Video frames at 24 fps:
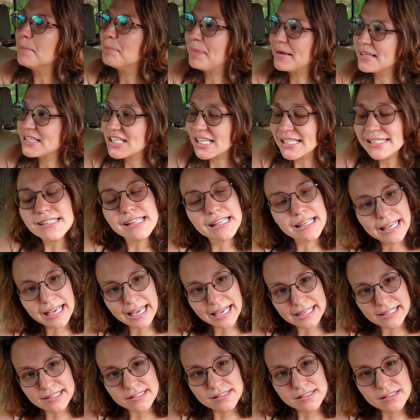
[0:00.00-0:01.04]
But just in
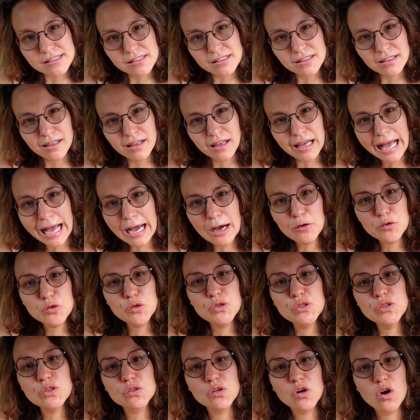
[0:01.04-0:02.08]
case, how do
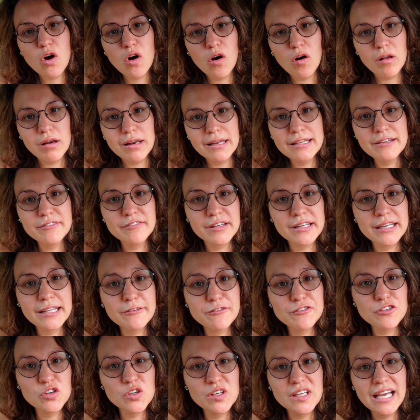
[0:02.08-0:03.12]
you call, even
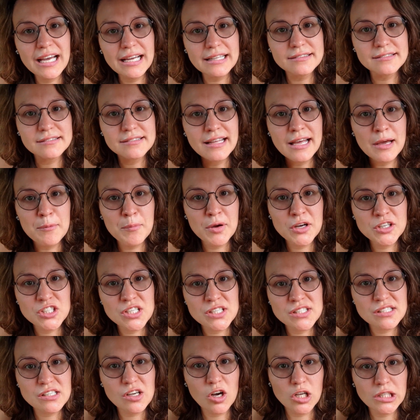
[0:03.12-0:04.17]
if you get the
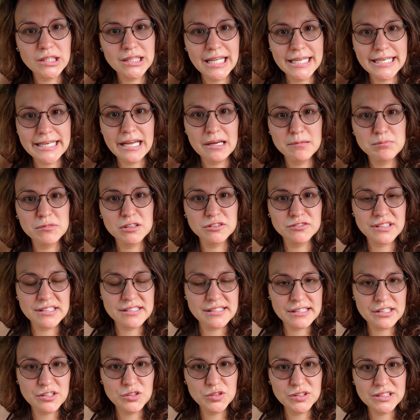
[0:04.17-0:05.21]
emergency hotline number of the
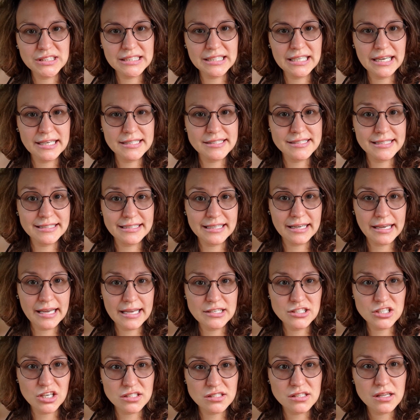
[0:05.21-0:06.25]
security guys and the
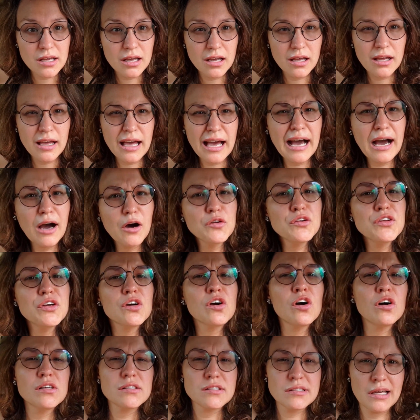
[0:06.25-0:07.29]
rangers, how do you
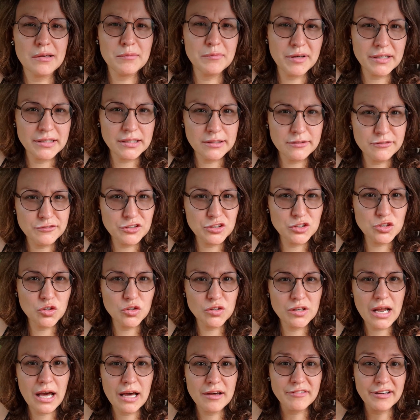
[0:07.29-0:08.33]
call someone if you
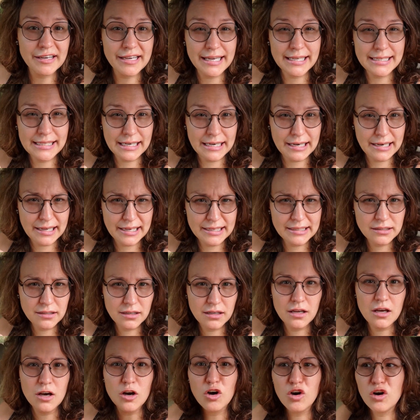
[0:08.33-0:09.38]
don't have a Kenyan line
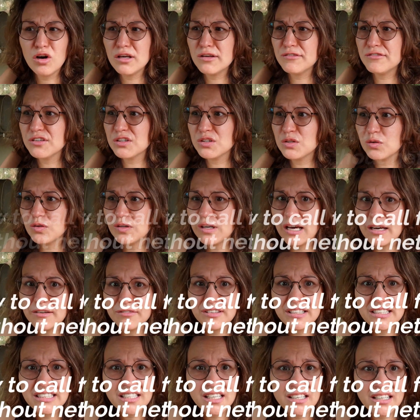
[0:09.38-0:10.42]
or if you don't have
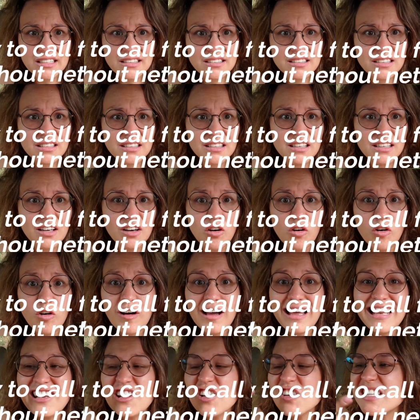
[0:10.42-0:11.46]
internet
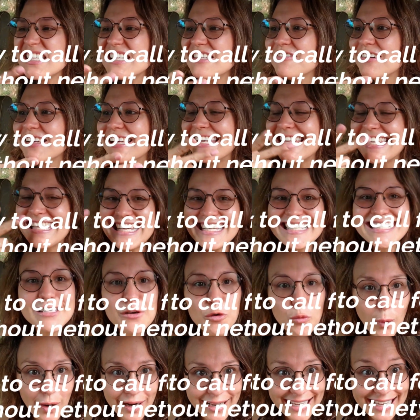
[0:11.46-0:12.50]
or not even
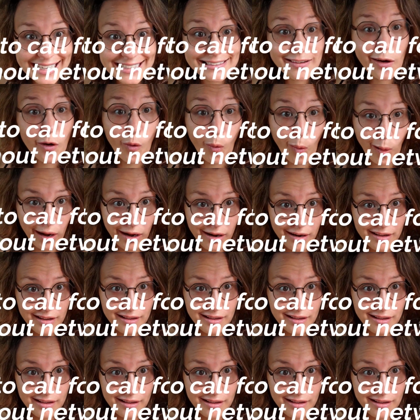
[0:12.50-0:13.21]
network at all?